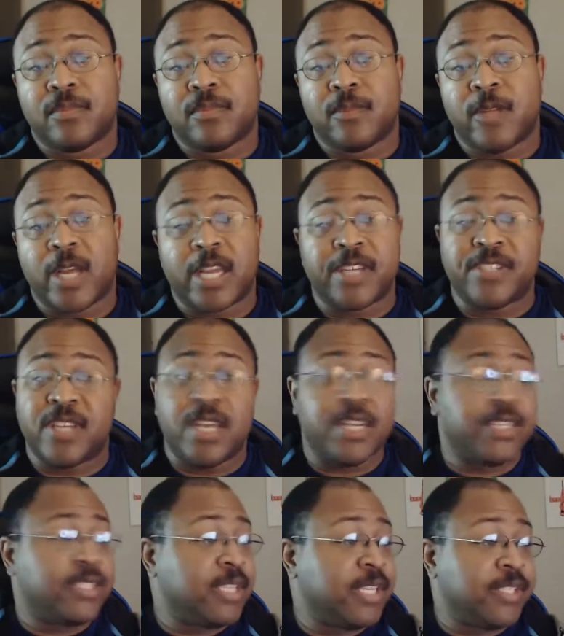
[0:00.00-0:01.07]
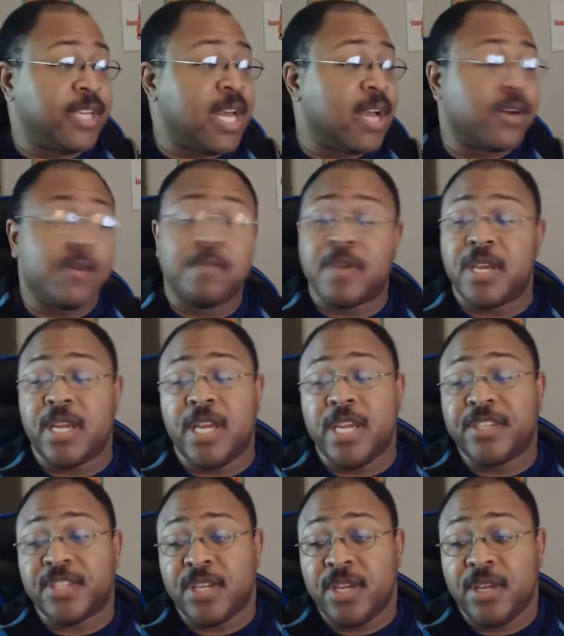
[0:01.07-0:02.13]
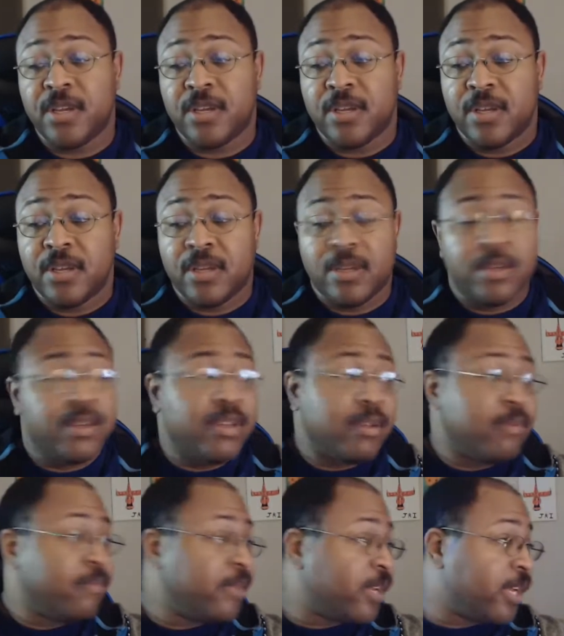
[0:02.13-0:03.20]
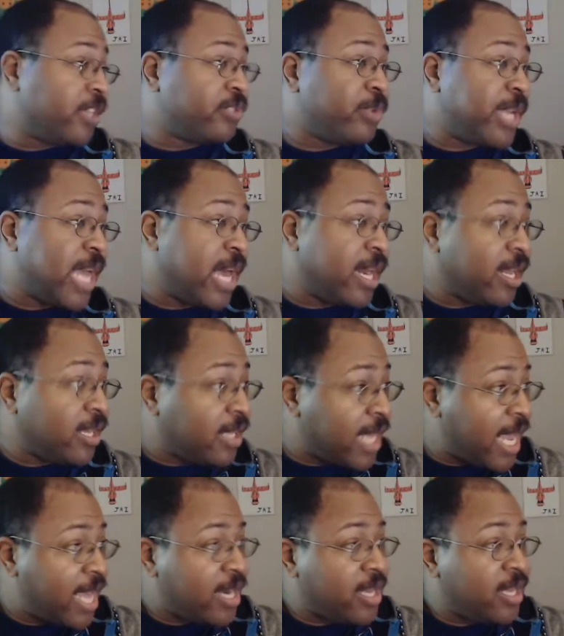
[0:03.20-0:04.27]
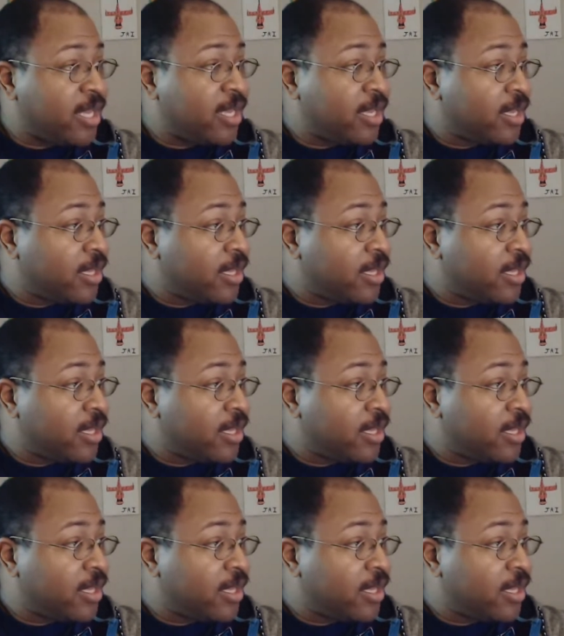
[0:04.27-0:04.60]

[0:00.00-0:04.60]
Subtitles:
Like I said, it's not going to be easy because we got Atlanta,